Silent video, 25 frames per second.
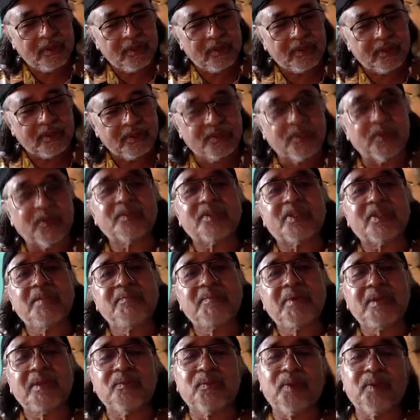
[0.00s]
Don't
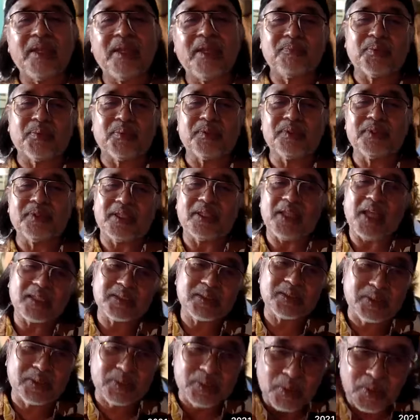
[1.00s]
even wait for the
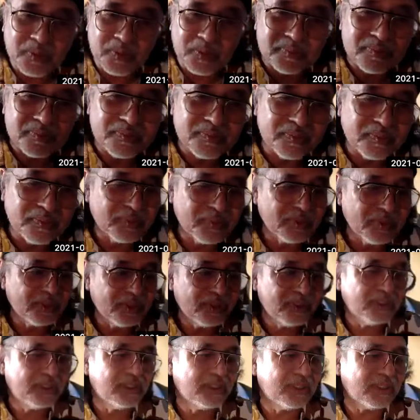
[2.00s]
next Zoom
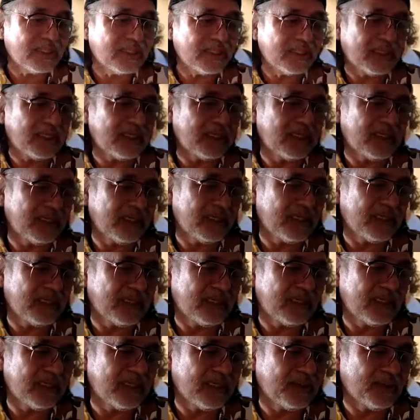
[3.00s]

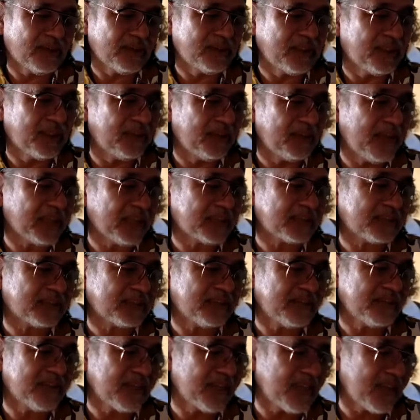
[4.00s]
or the next
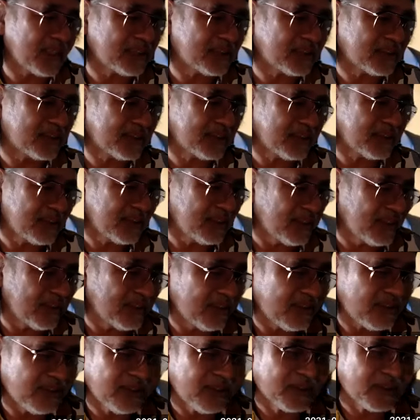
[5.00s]

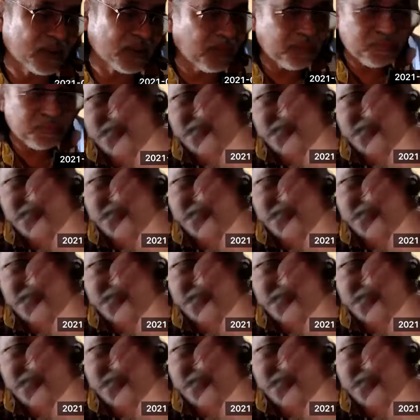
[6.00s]
group